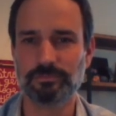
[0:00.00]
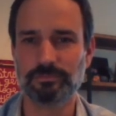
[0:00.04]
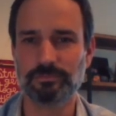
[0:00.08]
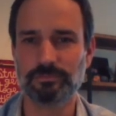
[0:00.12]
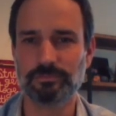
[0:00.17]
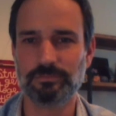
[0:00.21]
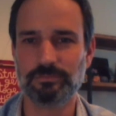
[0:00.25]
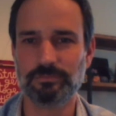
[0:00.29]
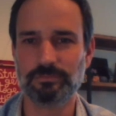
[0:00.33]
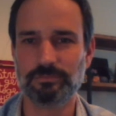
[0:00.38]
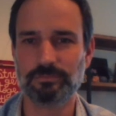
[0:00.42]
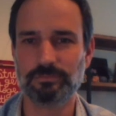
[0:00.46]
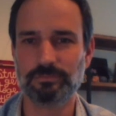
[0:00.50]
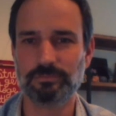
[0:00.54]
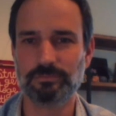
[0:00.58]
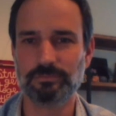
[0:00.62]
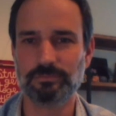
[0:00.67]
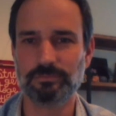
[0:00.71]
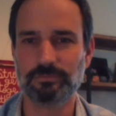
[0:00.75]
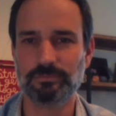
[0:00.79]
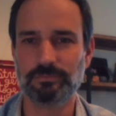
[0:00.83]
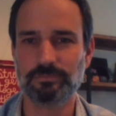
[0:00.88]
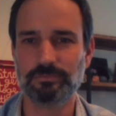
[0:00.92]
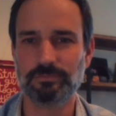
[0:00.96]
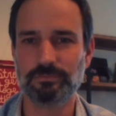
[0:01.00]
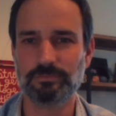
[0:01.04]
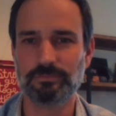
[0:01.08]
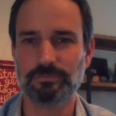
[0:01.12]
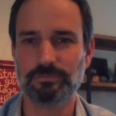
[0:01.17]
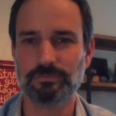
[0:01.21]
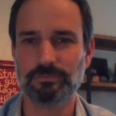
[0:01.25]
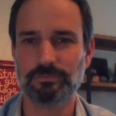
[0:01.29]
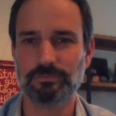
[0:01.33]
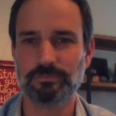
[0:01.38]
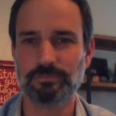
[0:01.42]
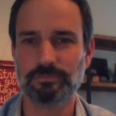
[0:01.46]

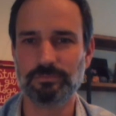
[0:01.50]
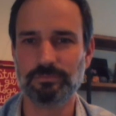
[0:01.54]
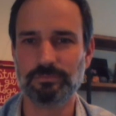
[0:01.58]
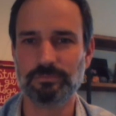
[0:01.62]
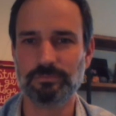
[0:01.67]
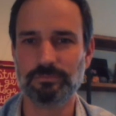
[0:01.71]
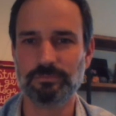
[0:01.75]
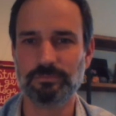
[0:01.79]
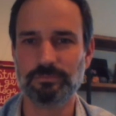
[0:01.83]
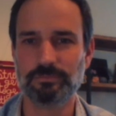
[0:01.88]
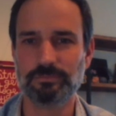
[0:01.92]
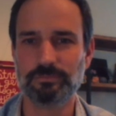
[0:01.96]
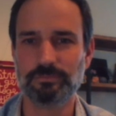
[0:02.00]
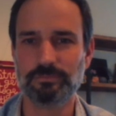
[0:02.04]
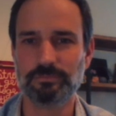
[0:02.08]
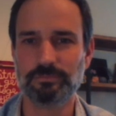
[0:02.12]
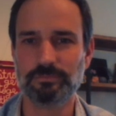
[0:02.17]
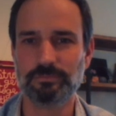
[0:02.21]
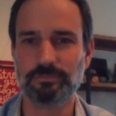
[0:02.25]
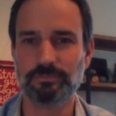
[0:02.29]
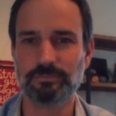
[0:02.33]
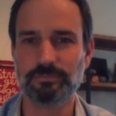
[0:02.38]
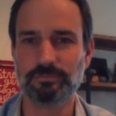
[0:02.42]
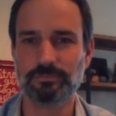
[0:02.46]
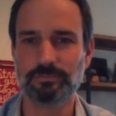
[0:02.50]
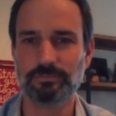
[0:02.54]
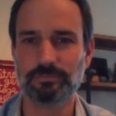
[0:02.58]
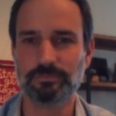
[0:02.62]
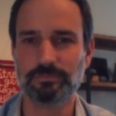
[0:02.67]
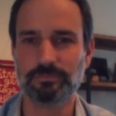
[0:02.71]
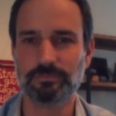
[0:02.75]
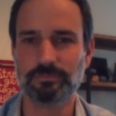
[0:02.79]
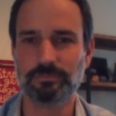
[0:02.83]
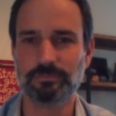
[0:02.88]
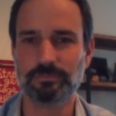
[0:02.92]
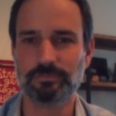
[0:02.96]

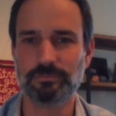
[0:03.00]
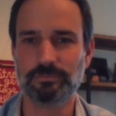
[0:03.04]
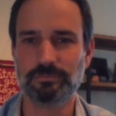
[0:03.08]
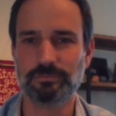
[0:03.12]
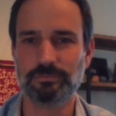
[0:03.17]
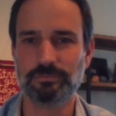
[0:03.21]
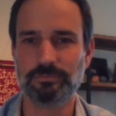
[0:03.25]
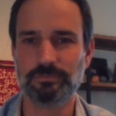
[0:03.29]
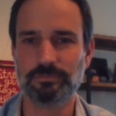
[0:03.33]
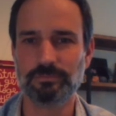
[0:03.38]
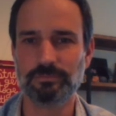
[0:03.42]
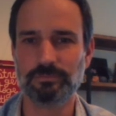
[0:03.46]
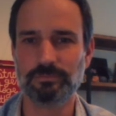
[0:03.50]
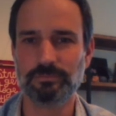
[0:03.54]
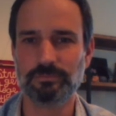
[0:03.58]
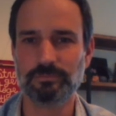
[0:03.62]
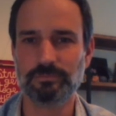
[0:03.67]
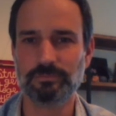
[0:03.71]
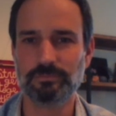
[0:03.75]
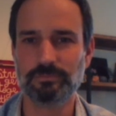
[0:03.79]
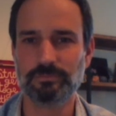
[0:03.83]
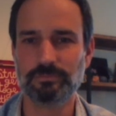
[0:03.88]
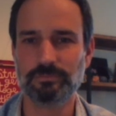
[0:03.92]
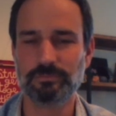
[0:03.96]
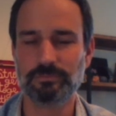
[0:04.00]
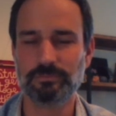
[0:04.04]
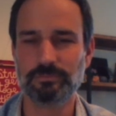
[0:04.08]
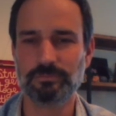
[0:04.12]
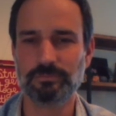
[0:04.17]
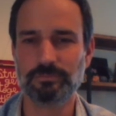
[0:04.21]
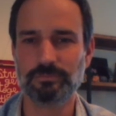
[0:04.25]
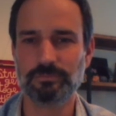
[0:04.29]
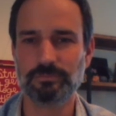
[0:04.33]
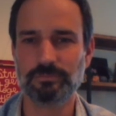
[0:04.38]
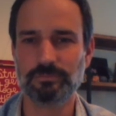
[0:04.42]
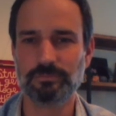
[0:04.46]

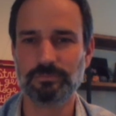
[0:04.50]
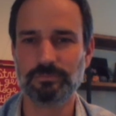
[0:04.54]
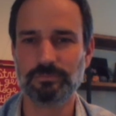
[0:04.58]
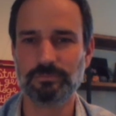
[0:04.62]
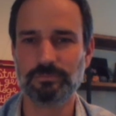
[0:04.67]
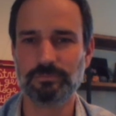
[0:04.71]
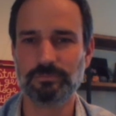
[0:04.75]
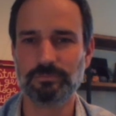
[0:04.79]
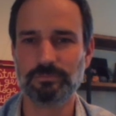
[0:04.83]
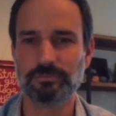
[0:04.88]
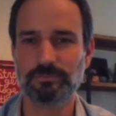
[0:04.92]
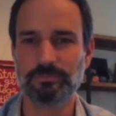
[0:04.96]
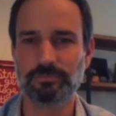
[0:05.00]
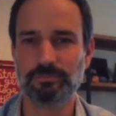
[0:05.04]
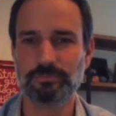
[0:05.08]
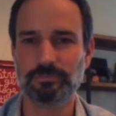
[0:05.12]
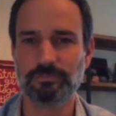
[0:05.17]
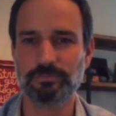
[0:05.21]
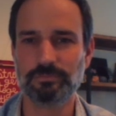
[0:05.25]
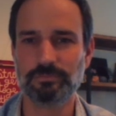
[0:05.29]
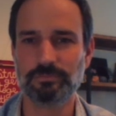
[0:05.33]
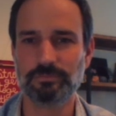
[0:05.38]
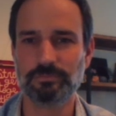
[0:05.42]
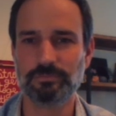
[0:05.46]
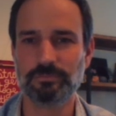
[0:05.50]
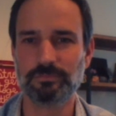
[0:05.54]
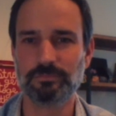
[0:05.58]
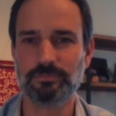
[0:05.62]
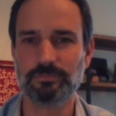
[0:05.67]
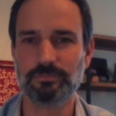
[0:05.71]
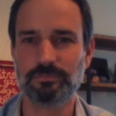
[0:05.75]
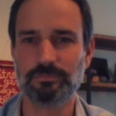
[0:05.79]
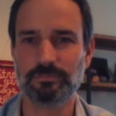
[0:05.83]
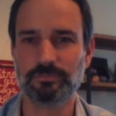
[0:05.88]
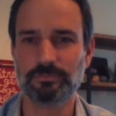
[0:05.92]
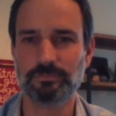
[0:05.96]

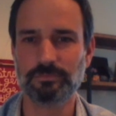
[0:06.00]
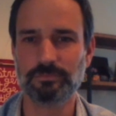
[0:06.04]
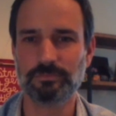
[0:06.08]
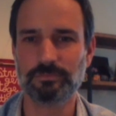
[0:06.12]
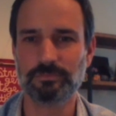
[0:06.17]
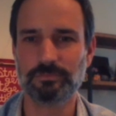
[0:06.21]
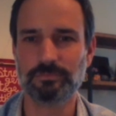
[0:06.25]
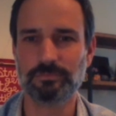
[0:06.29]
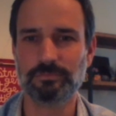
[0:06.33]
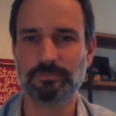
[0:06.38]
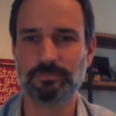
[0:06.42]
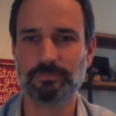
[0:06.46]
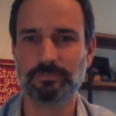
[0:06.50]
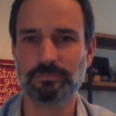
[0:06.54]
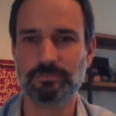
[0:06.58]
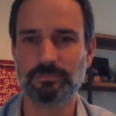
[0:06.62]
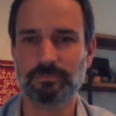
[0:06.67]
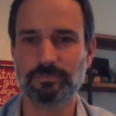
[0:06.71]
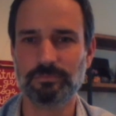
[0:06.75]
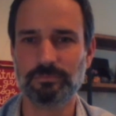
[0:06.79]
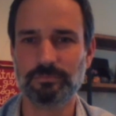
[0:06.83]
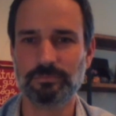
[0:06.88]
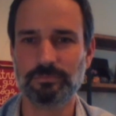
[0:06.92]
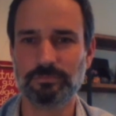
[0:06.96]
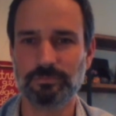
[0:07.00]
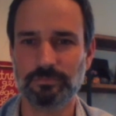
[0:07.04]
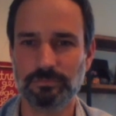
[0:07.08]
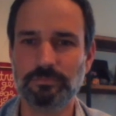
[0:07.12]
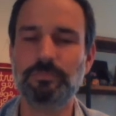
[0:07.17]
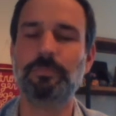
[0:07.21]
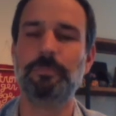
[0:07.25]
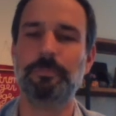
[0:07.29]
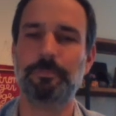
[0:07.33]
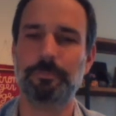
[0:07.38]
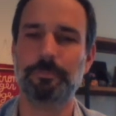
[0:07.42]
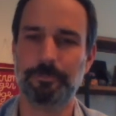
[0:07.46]

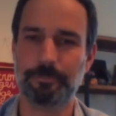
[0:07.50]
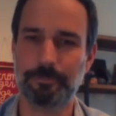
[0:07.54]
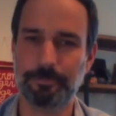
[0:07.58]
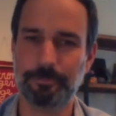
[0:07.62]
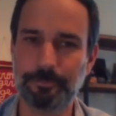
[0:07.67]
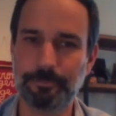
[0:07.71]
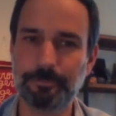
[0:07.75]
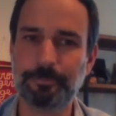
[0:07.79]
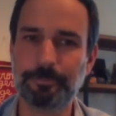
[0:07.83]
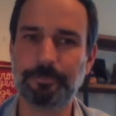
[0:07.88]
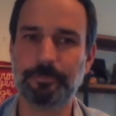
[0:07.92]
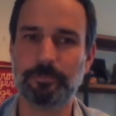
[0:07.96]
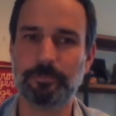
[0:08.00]
(not speaking)